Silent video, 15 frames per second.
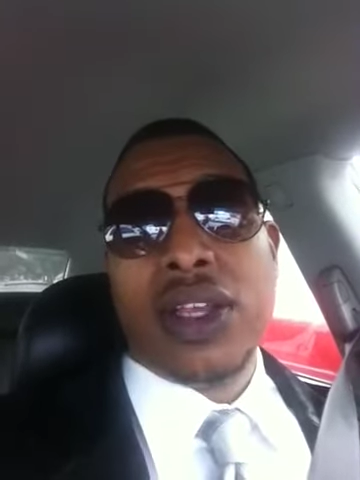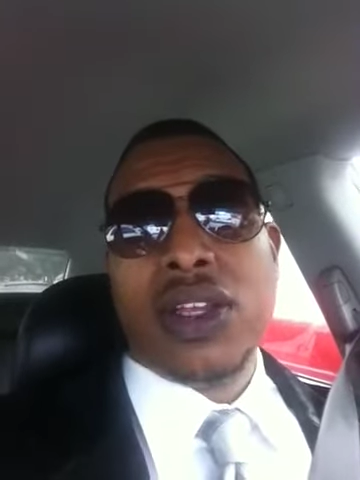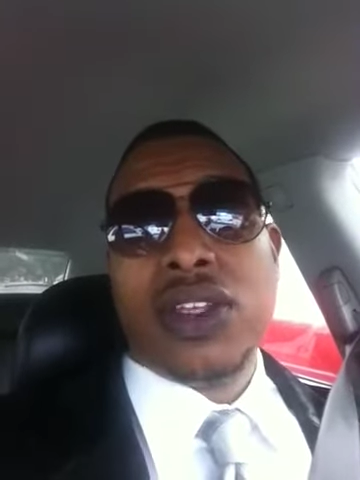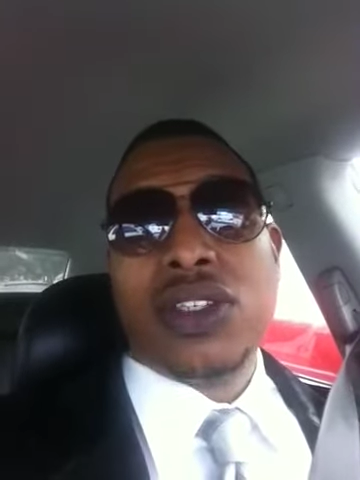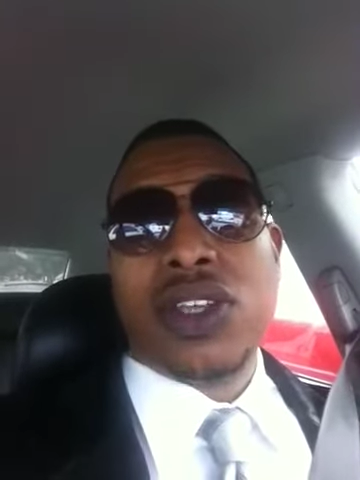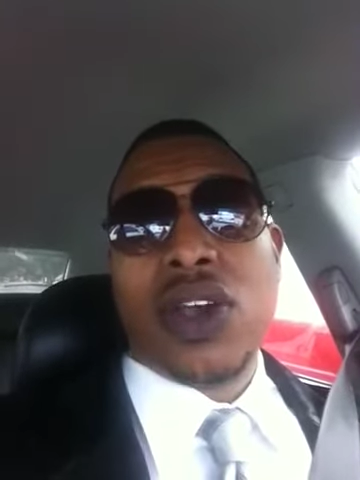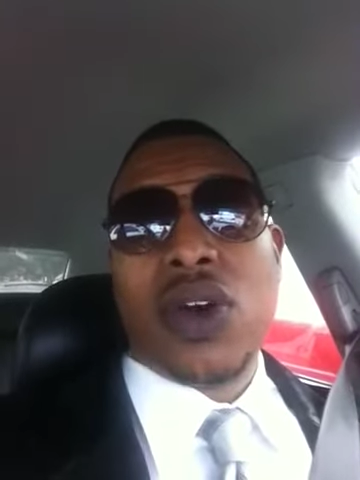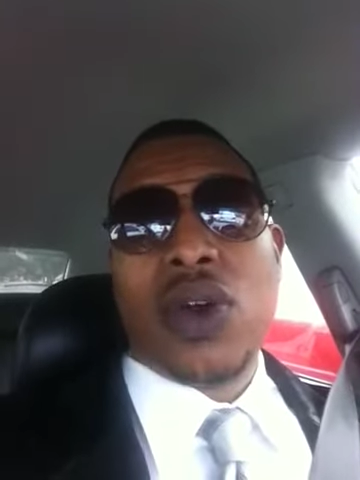
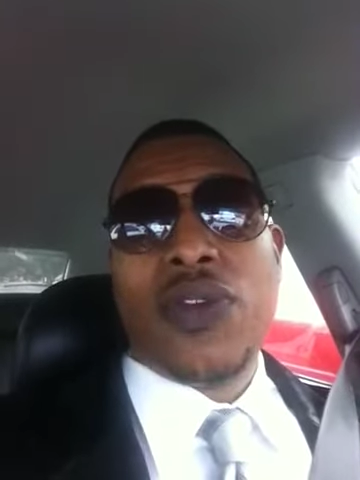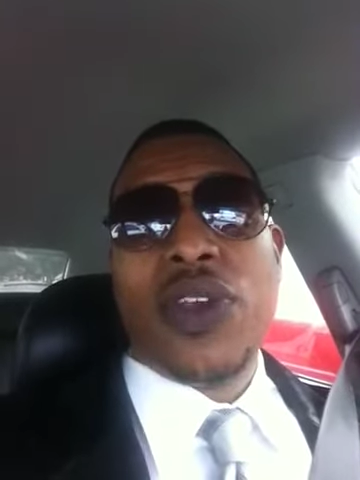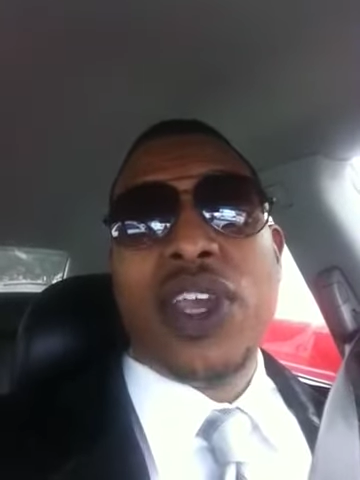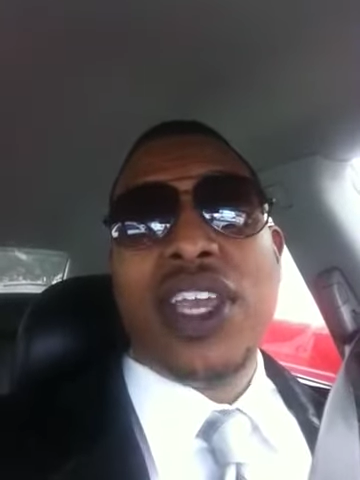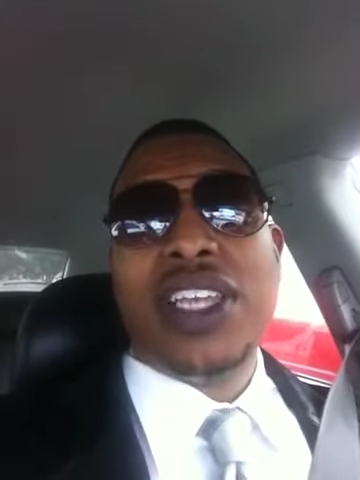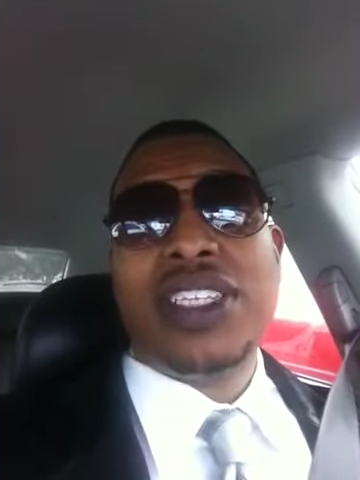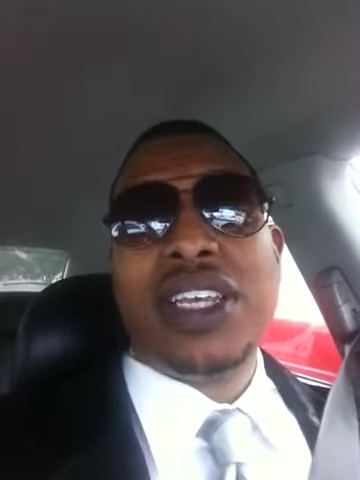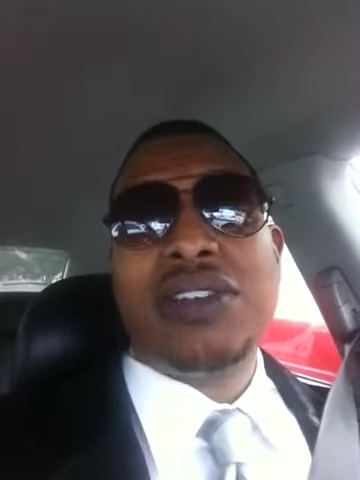So if you
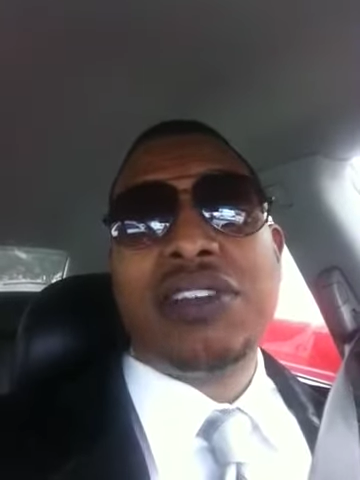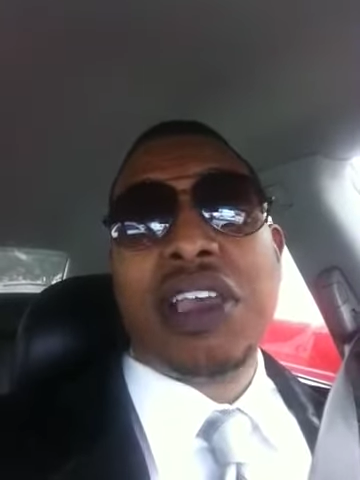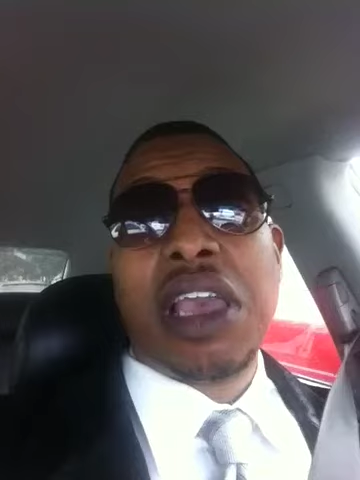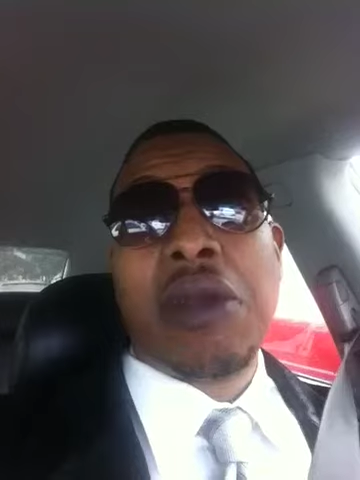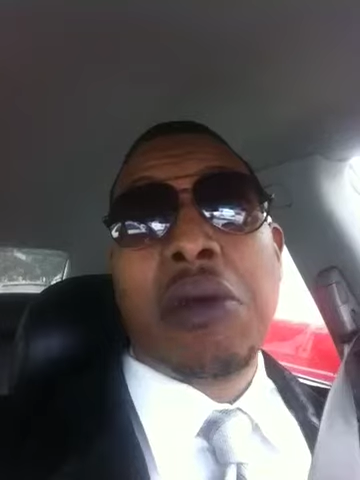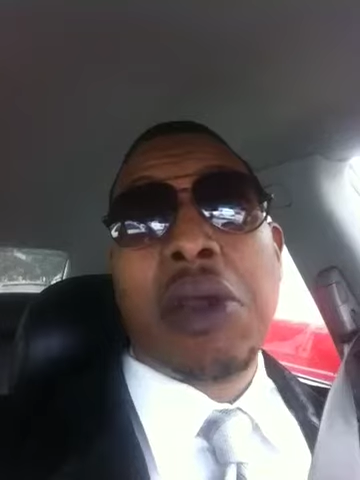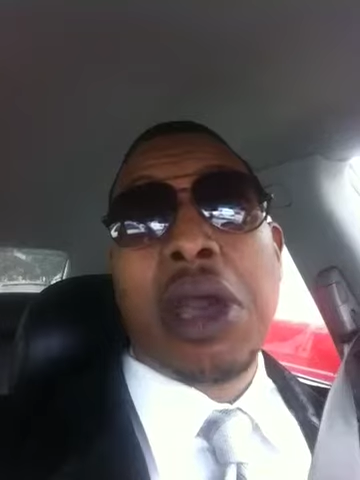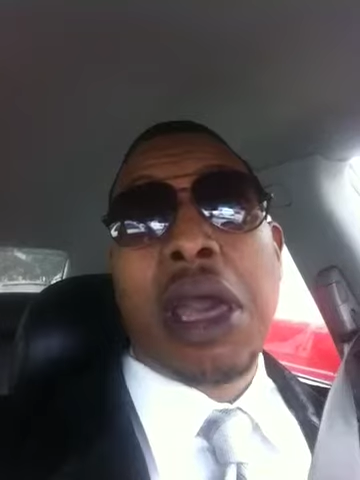hear yourself
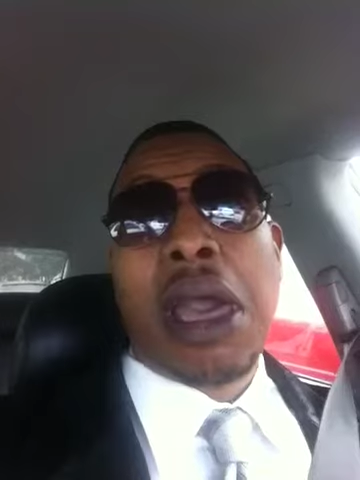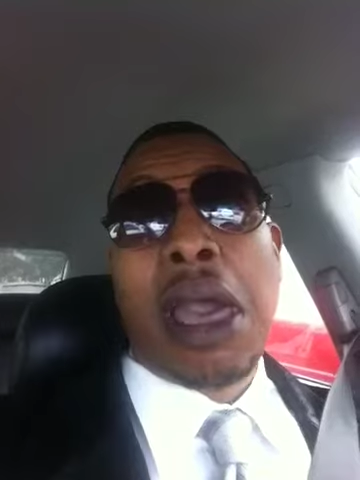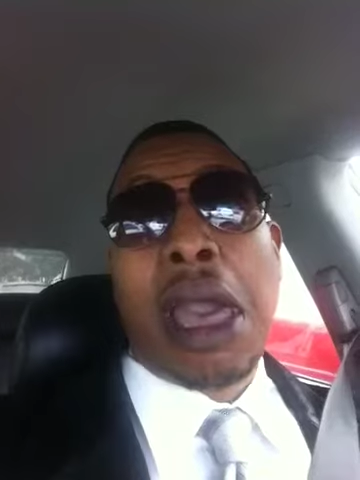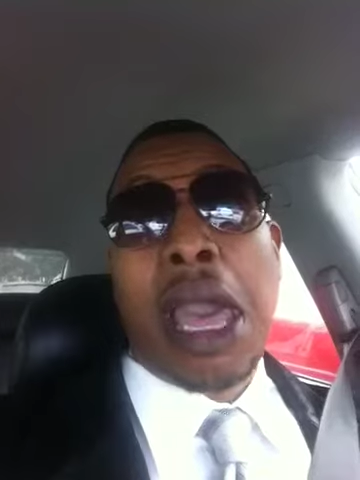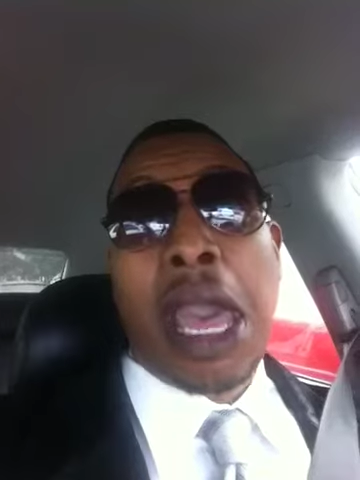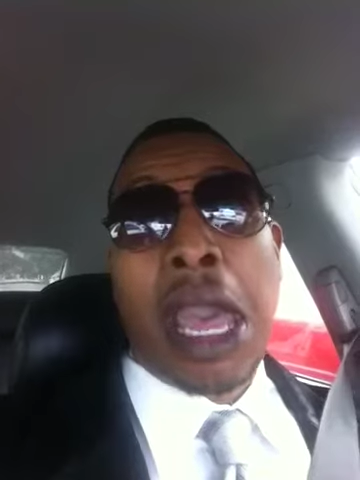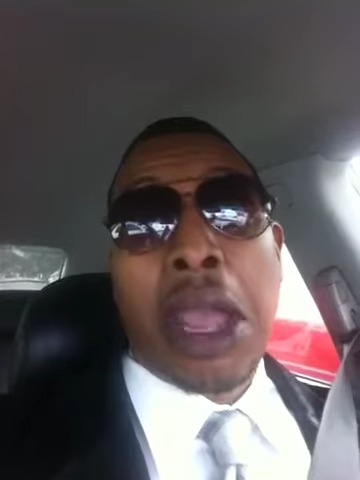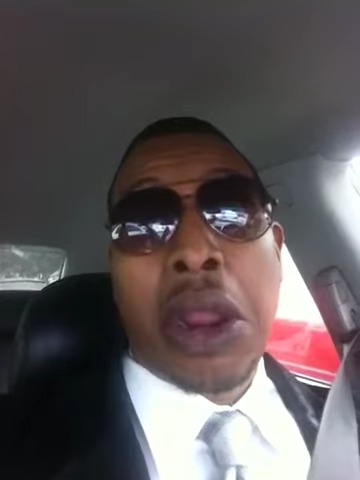saying, well,
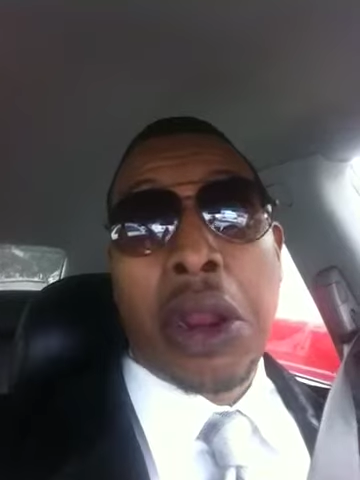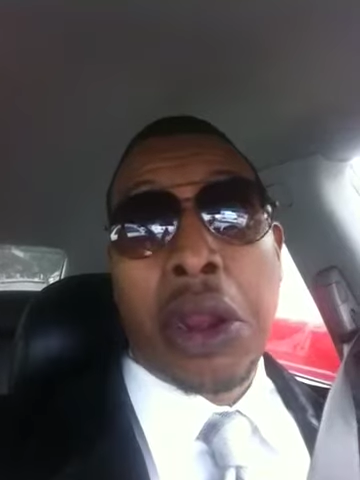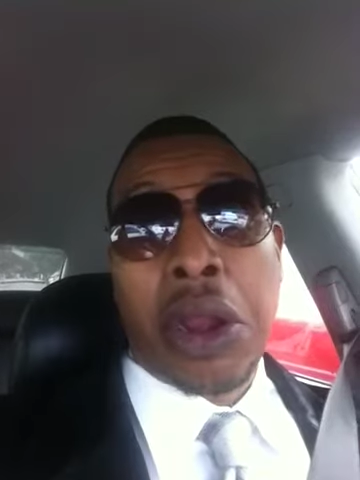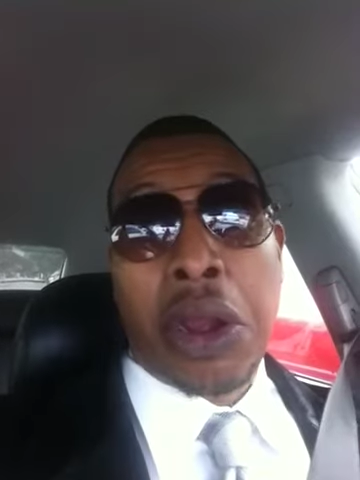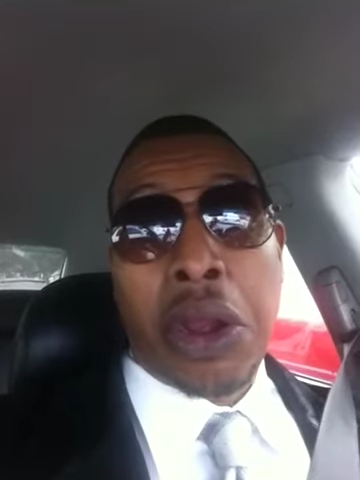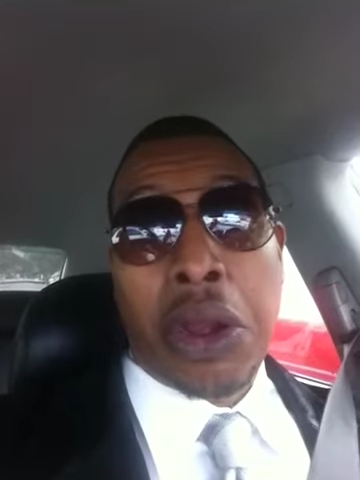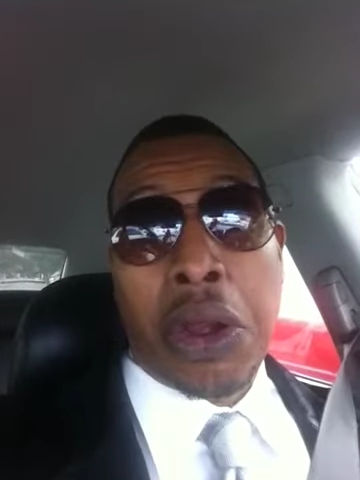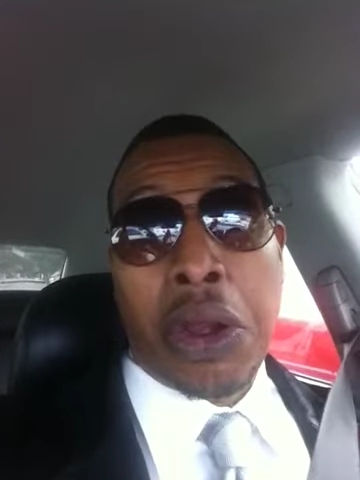I
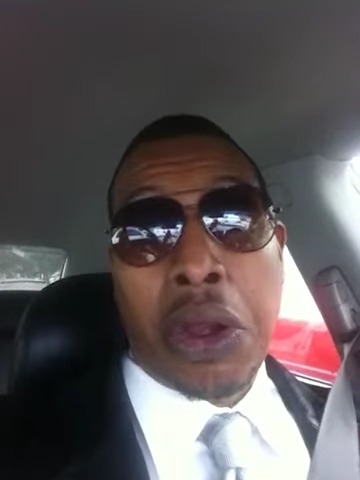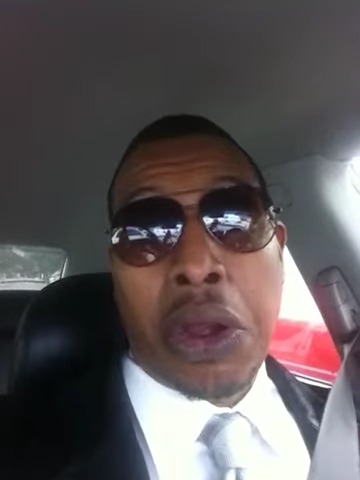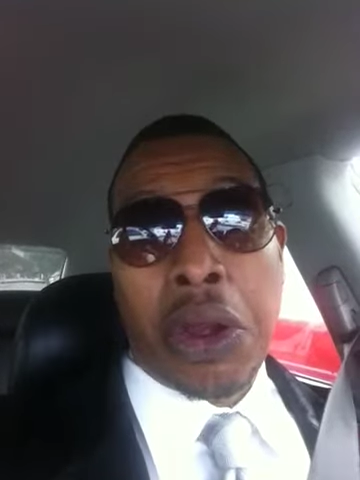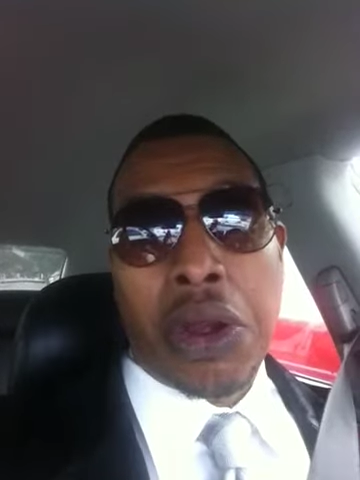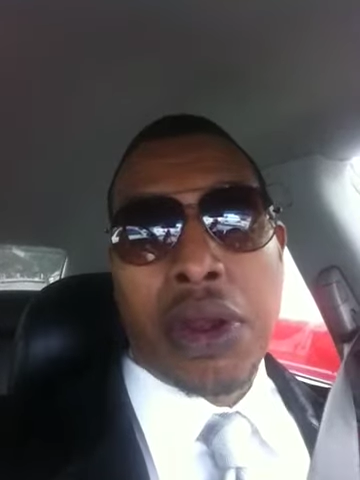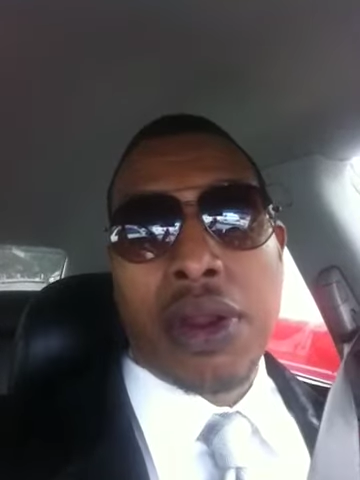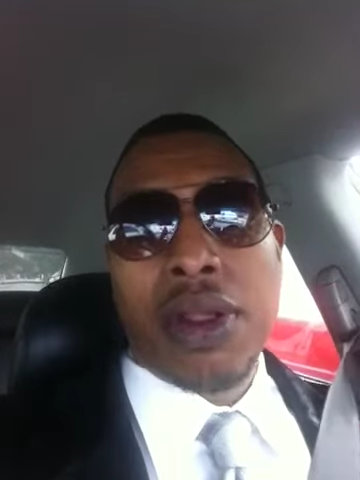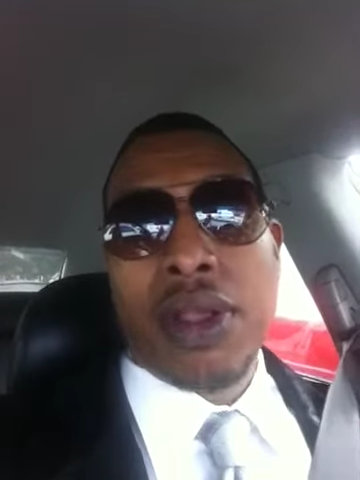heard,